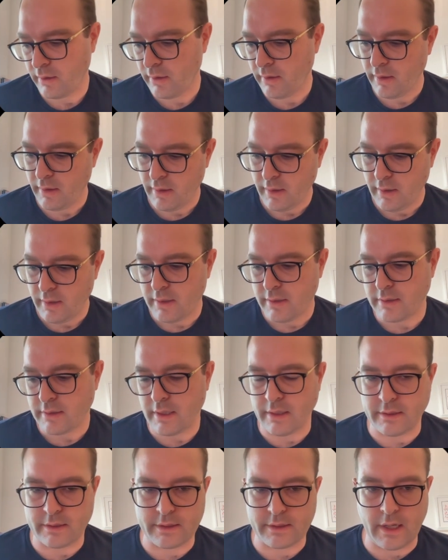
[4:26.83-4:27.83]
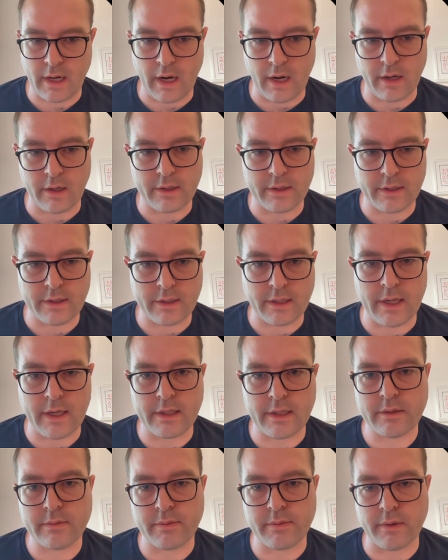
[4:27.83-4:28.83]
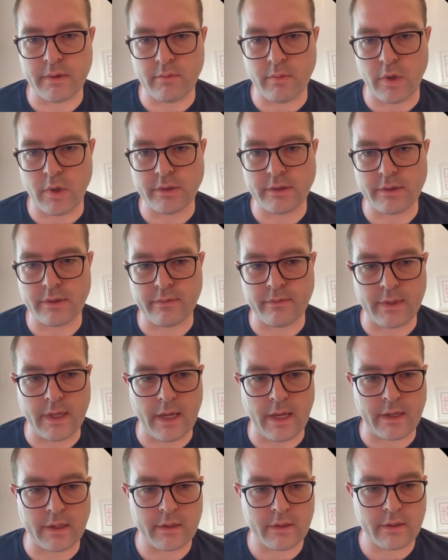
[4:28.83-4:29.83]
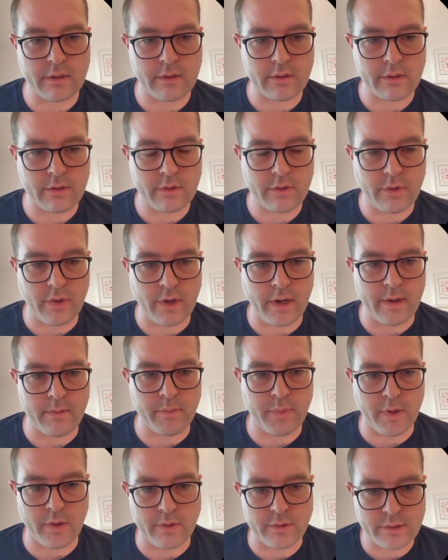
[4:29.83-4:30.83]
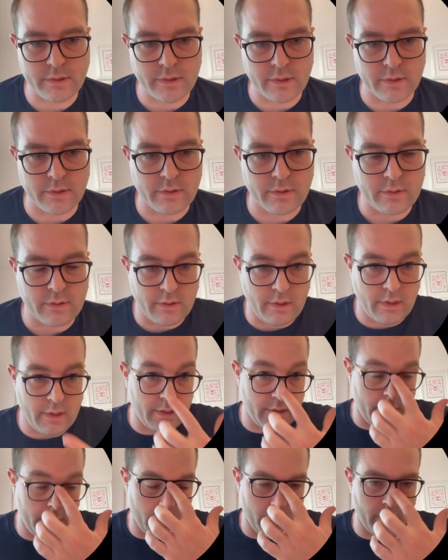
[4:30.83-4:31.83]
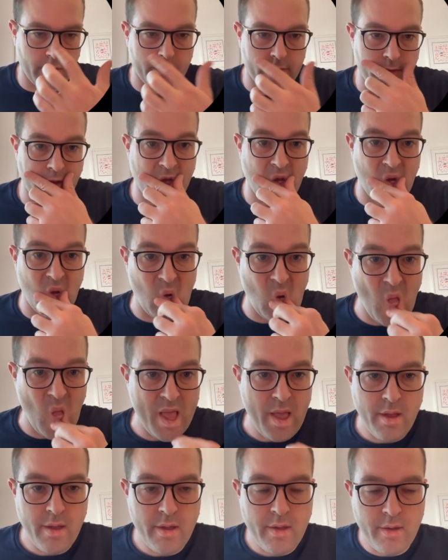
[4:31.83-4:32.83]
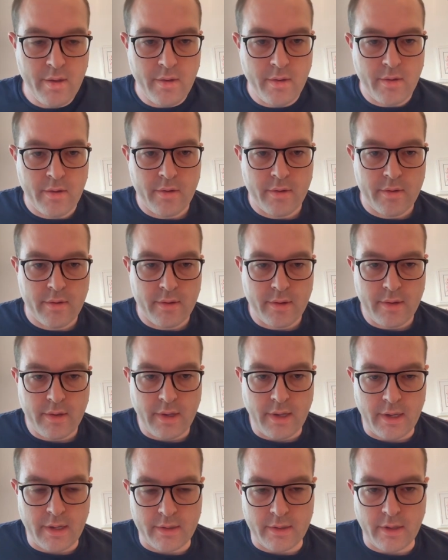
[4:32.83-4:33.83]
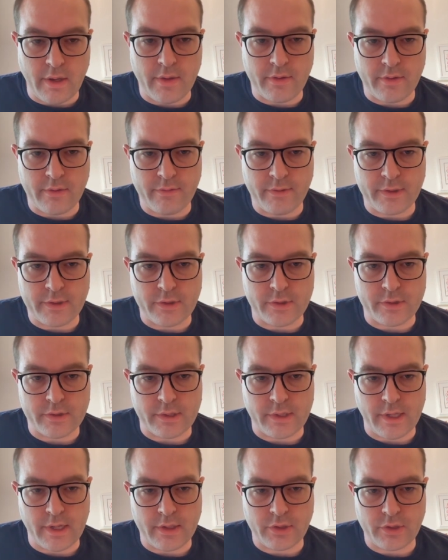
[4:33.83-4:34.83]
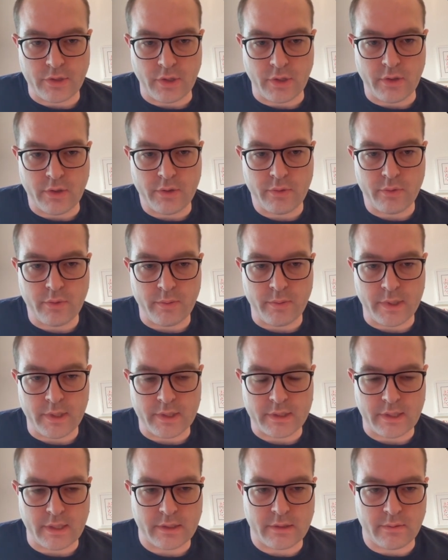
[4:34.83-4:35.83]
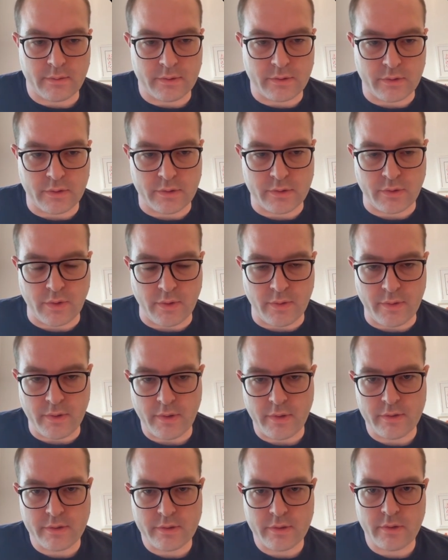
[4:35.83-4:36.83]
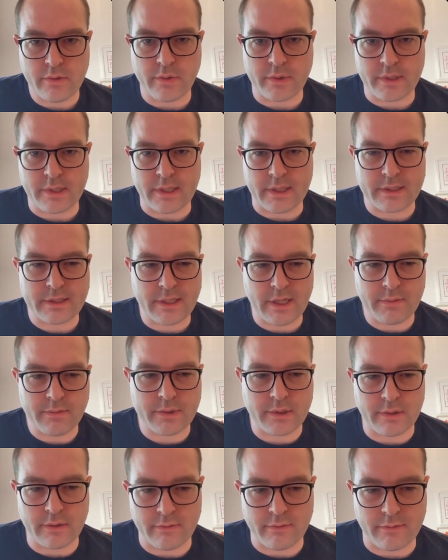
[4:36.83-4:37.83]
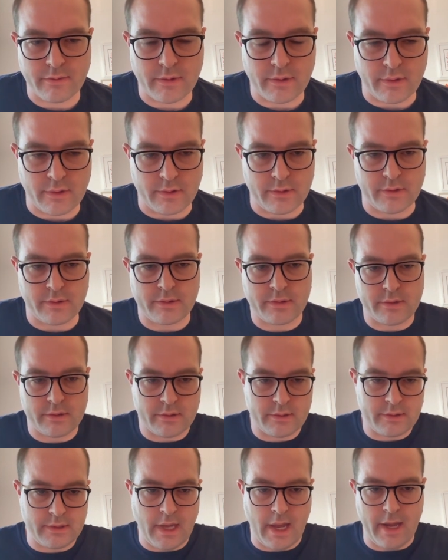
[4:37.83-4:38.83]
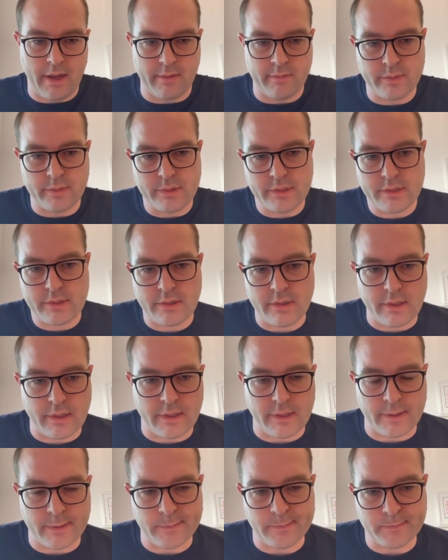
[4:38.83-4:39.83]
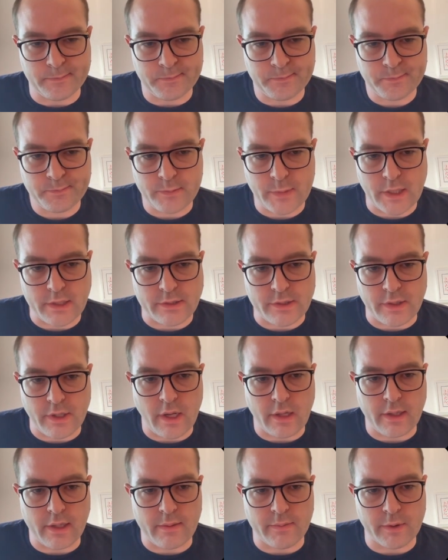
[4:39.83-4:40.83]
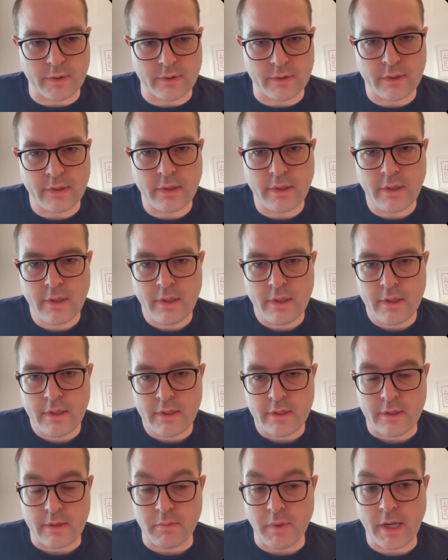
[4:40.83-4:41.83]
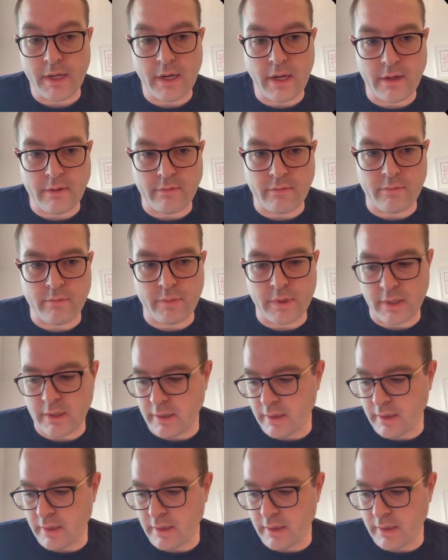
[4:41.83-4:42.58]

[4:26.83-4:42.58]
not entirely the case, but most of that create post workflow and the other features that I showed would be accessible to a screen reader user, with the exception of those tabs, because they're not labeled. They might not even be